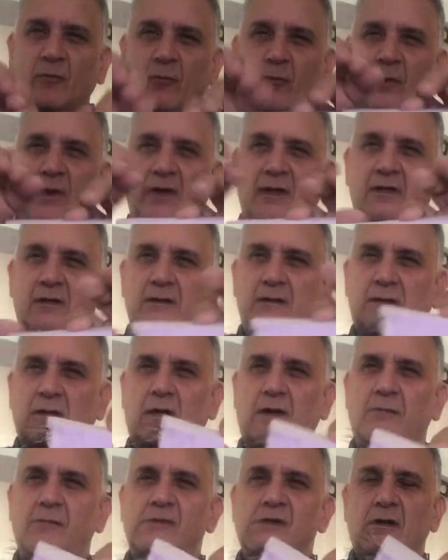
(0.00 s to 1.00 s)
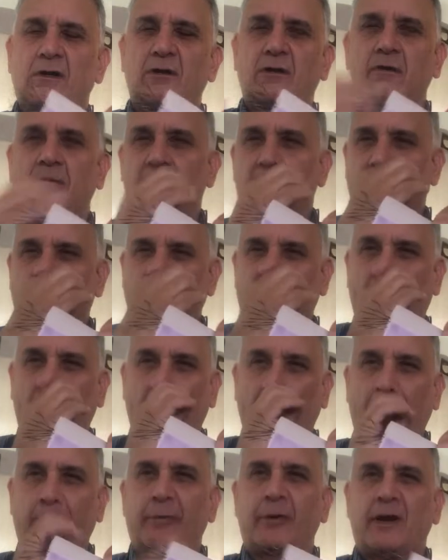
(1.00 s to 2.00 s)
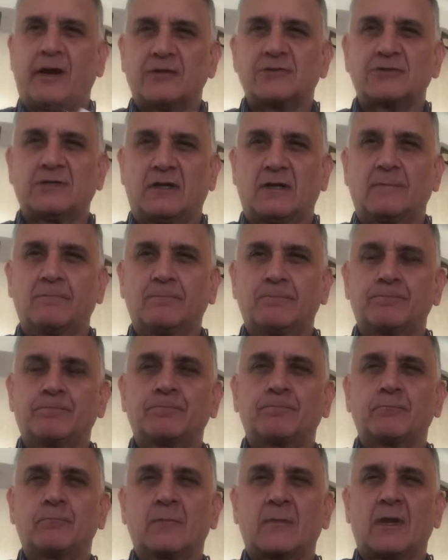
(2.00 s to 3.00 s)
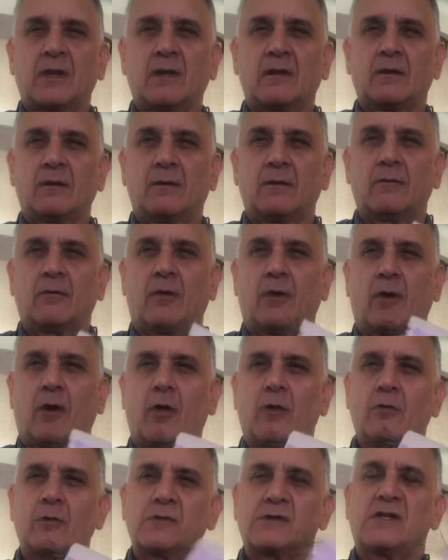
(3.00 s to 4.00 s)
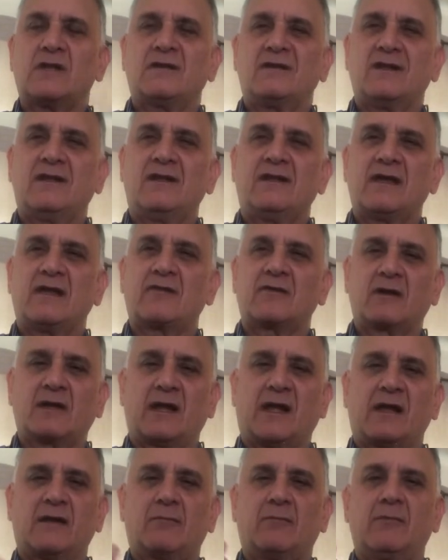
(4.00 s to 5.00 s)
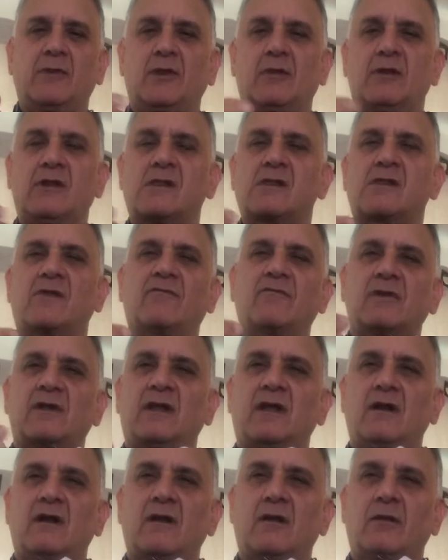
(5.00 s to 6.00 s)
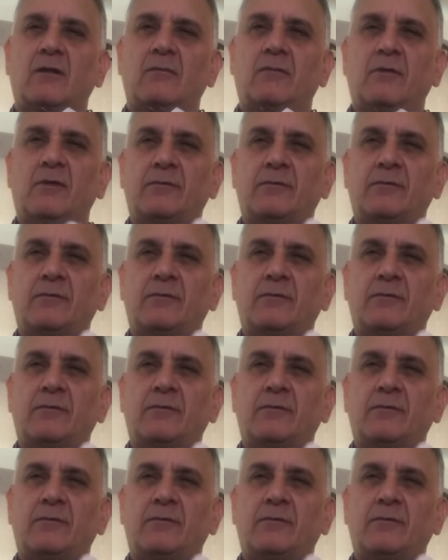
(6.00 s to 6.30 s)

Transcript: when it comes under that compression, holds it together like millions of little